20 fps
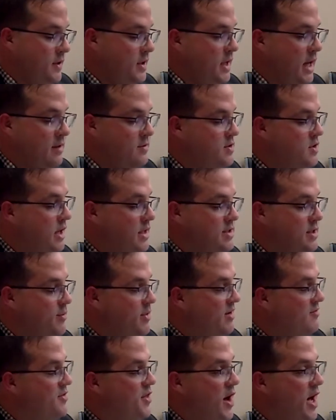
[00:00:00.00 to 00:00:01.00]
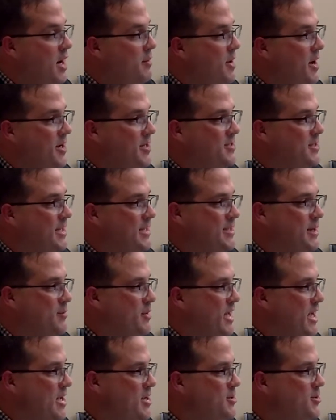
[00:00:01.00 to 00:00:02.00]
it's not something I've thought about. It's not
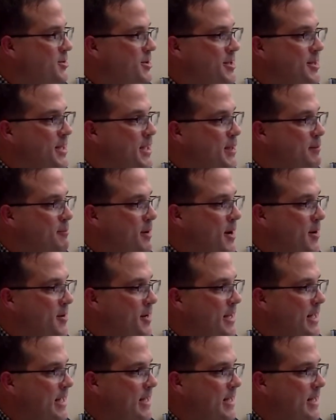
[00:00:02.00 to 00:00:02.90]
something I usually think about.